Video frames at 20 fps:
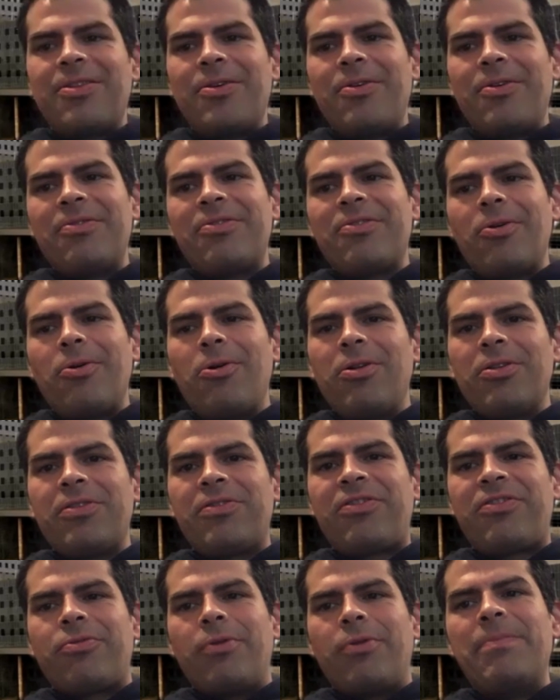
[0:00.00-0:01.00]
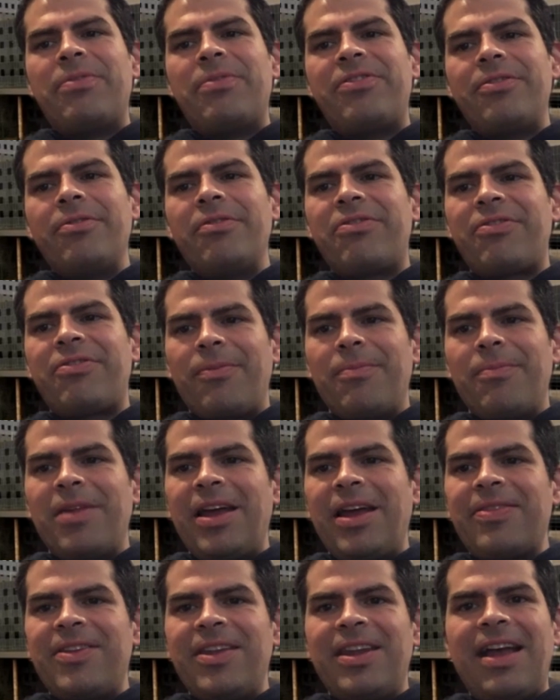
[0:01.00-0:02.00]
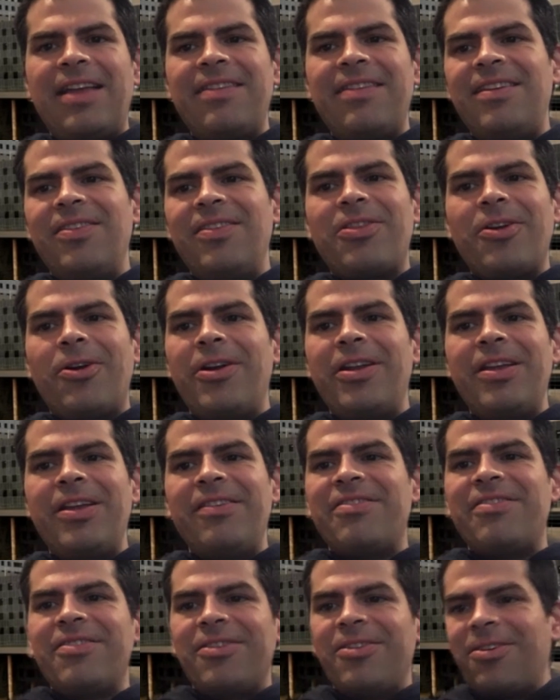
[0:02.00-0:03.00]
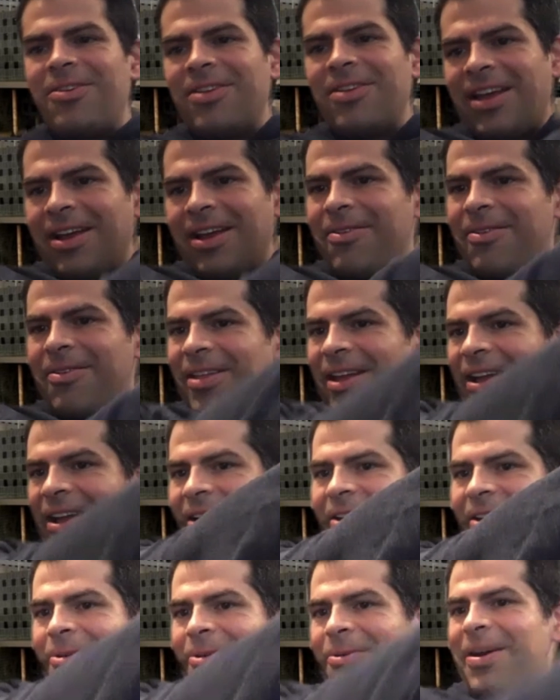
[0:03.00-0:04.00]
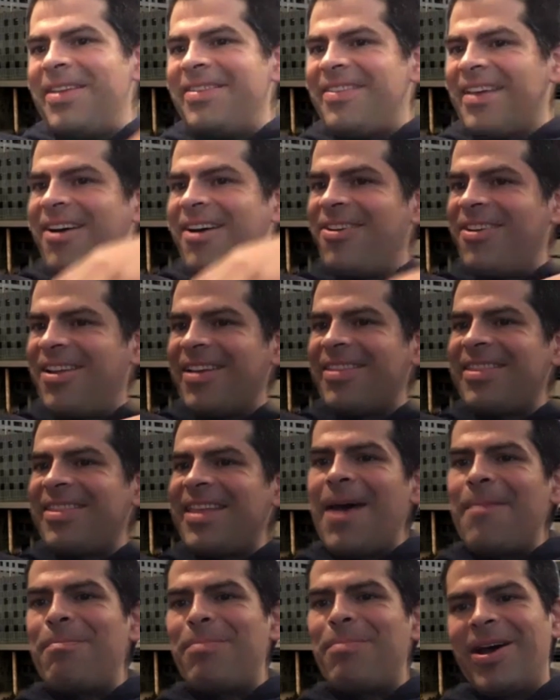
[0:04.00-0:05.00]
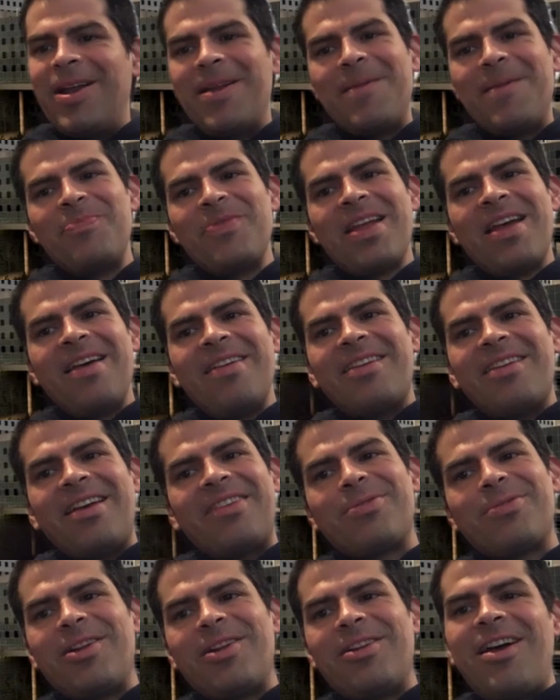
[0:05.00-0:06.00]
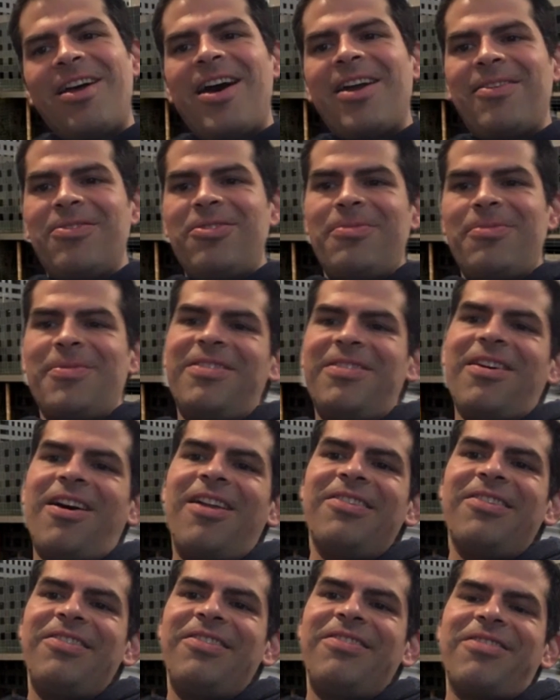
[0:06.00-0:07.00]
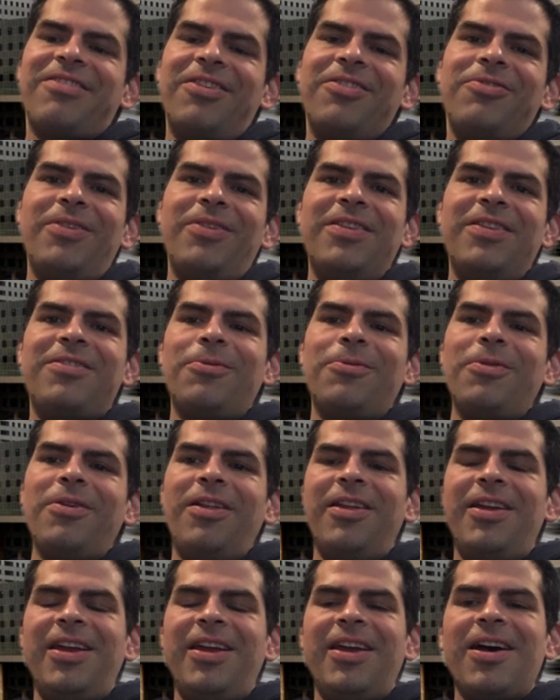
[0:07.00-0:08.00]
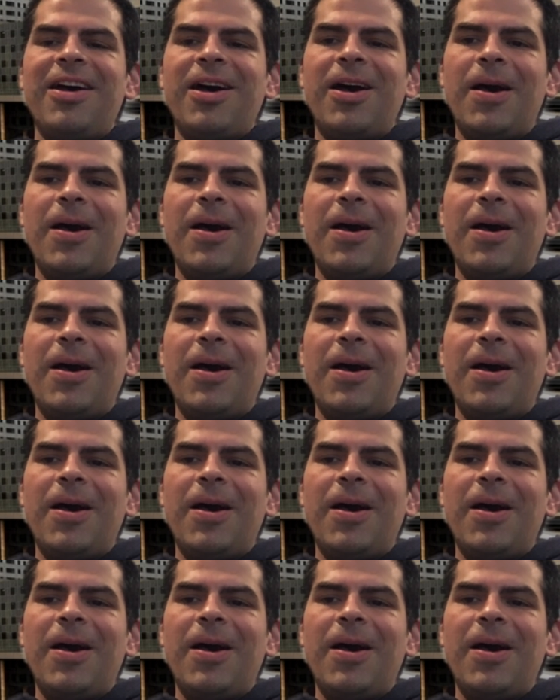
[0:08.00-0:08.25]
those old swimsuits from like the 1930s. You know, like all the way down like that. But that's what a lot of dermatologists are doing to really